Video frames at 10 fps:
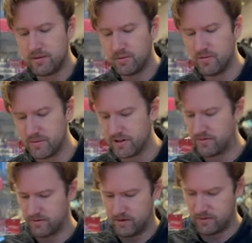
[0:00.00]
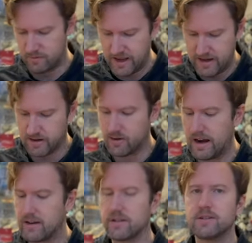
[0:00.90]
movement of bending your
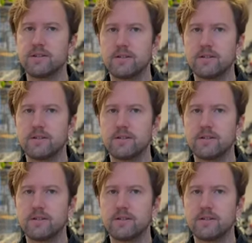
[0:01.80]
ankles.